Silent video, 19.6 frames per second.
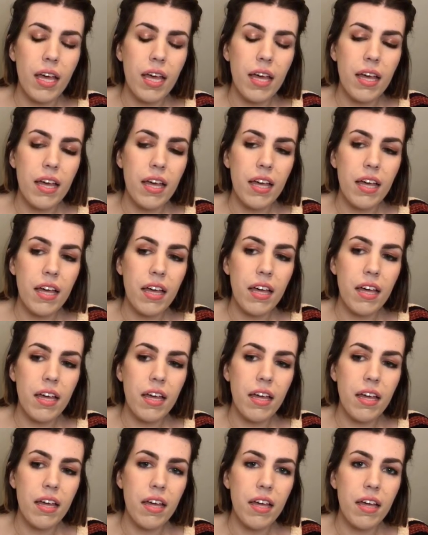
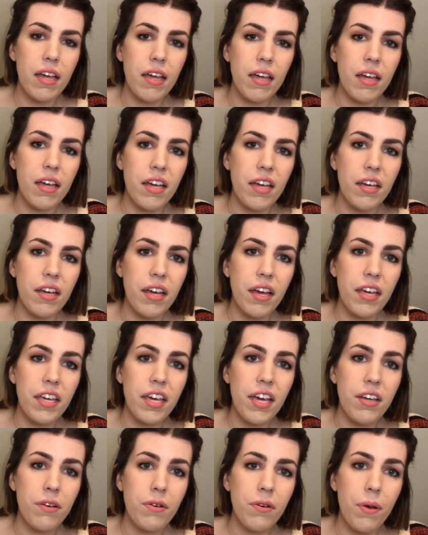
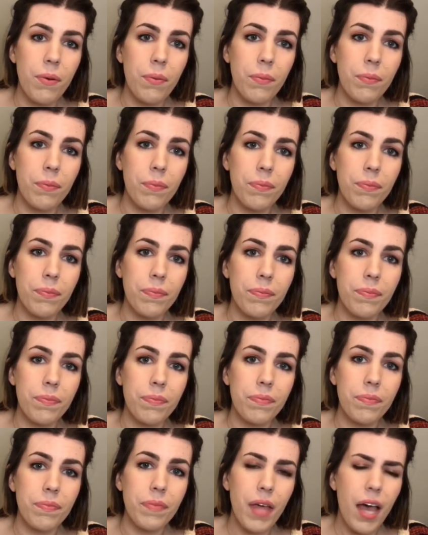Yeah, I don't know.
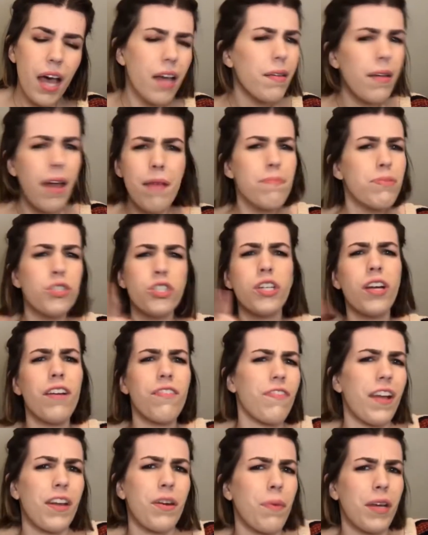I'm sure I'll
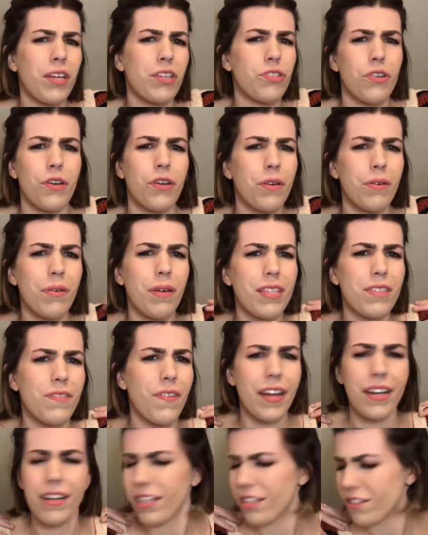find a way to show you. It's
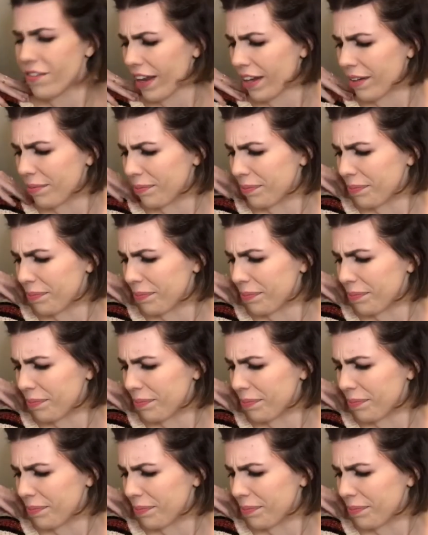fine. It's fine.